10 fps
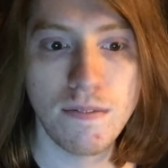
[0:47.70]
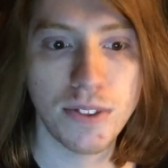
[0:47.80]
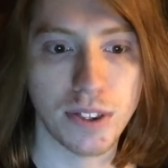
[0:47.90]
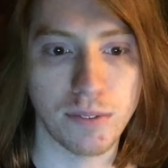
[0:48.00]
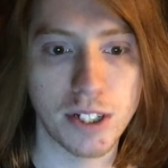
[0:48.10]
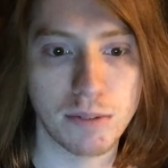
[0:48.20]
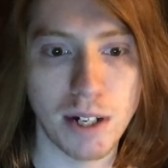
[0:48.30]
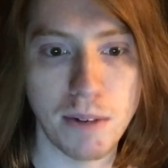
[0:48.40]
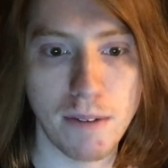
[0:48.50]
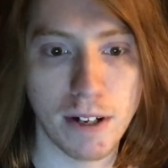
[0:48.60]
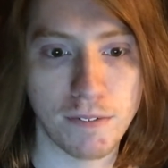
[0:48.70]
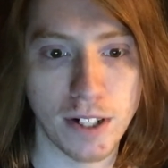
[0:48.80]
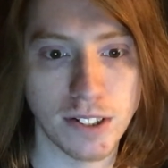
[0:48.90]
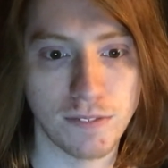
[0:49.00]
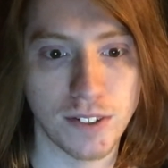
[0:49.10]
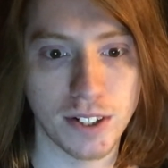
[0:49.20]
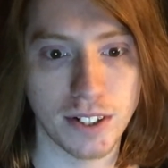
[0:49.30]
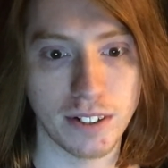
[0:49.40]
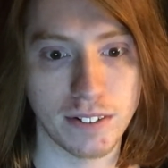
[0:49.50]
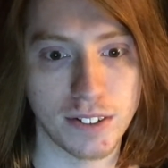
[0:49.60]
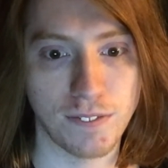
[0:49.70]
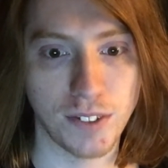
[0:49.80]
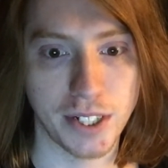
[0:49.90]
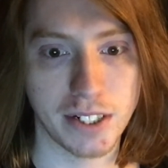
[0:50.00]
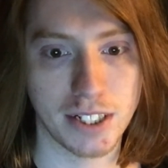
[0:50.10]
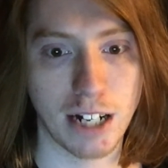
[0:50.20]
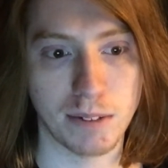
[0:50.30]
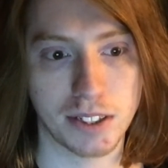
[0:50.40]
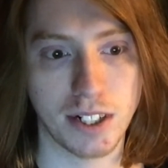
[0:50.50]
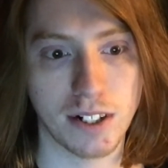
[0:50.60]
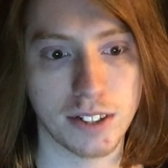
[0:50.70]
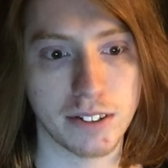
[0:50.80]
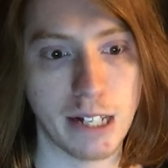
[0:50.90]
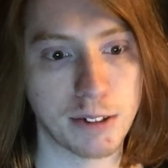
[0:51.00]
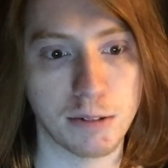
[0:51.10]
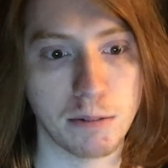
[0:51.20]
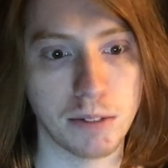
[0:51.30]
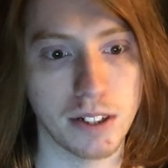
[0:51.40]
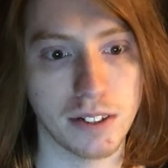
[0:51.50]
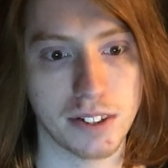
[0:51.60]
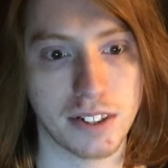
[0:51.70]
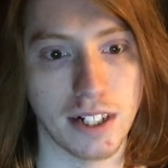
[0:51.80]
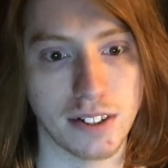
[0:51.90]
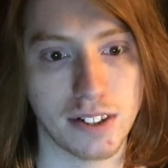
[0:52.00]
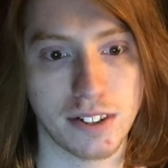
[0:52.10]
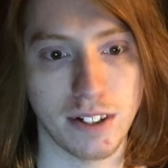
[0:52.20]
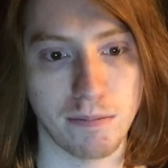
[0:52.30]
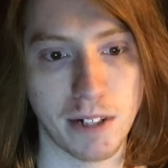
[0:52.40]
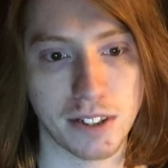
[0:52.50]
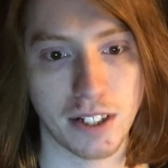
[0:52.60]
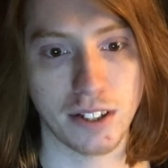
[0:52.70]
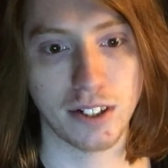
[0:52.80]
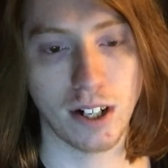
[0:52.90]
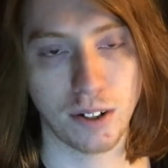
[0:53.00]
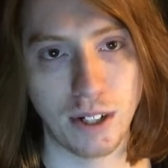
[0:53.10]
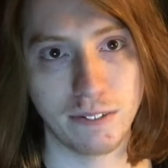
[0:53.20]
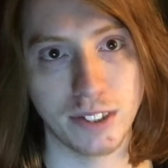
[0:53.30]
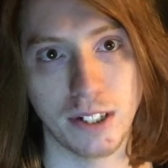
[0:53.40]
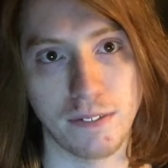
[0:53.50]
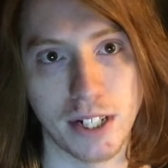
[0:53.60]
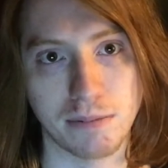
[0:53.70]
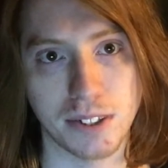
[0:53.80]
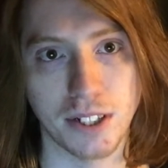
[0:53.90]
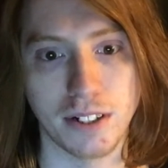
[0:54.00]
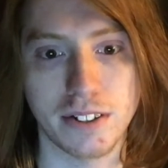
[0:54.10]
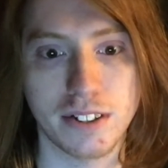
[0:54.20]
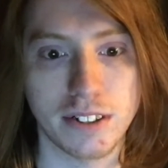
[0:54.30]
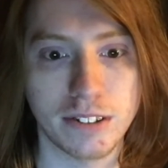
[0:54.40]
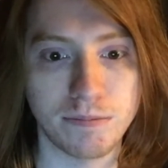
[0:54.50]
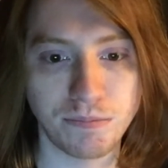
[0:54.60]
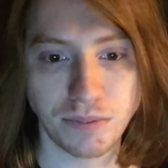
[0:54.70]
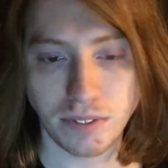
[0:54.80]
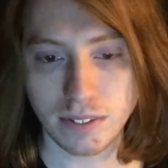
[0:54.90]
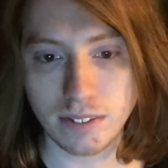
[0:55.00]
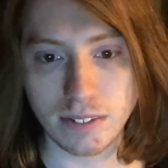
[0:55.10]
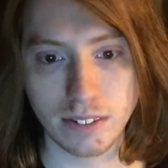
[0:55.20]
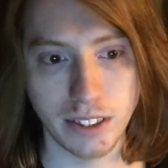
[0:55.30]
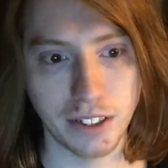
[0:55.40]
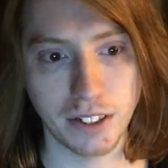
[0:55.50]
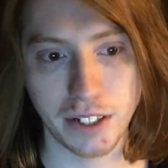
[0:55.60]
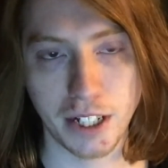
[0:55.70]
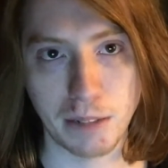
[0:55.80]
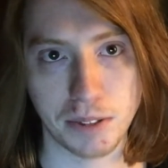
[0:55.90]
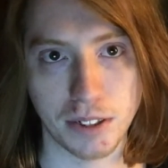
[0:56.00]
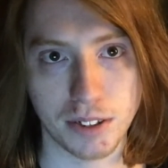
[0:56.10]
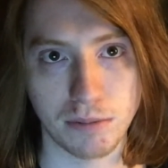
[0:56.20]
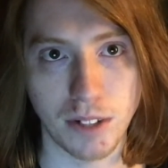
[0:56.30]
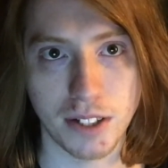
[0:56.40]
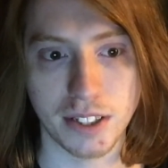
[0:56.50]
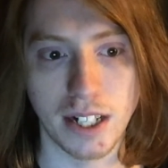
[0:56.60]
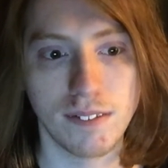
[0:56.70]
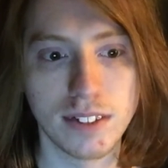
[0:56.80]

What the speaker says: The reason why me and my friends refer to fully autonomous cars as hipstermobiles is because they're basically the car equivalent of hipsters. And only hipsters would want them.